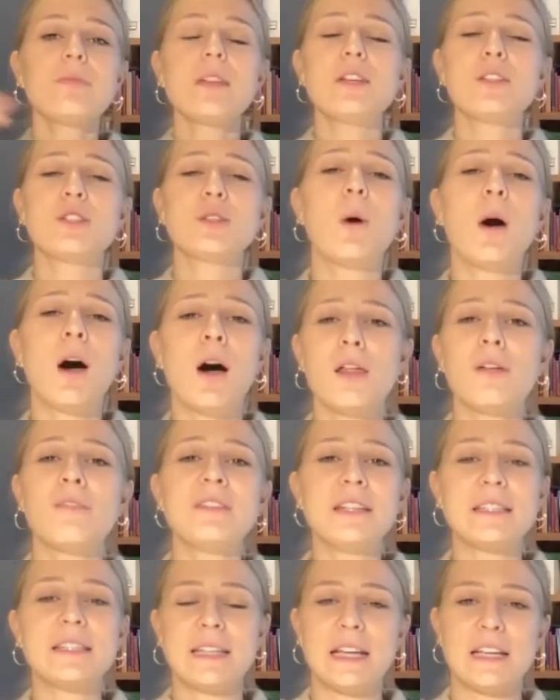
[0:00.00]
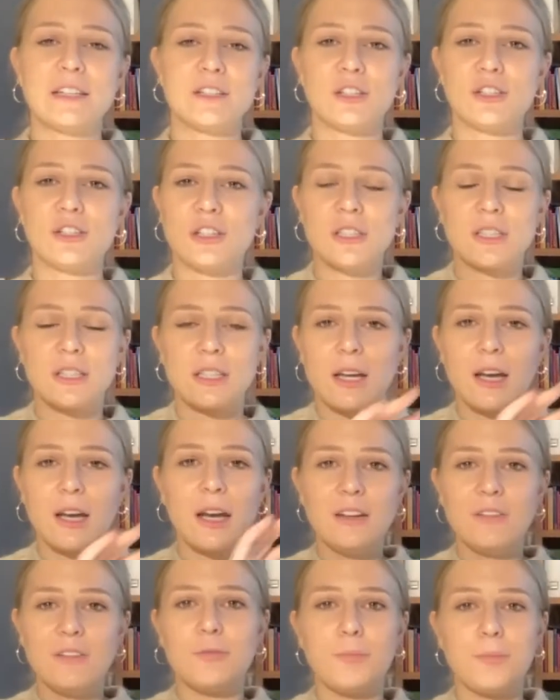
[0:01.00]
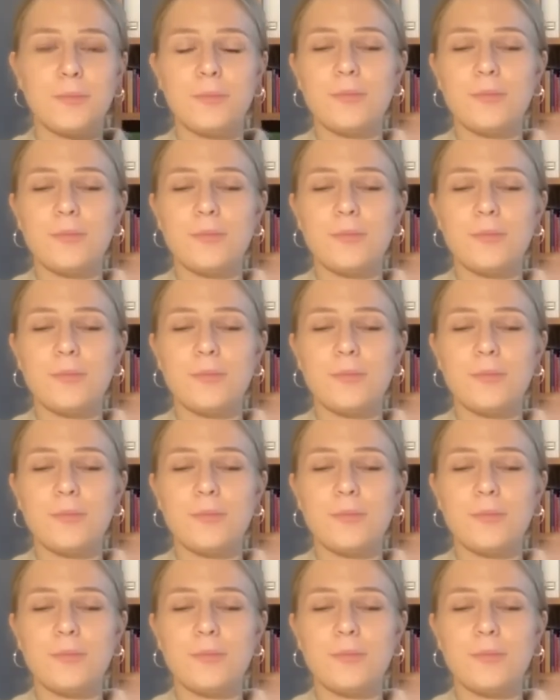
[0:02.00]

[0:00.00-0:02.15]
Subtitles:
So all of these things are just kind of,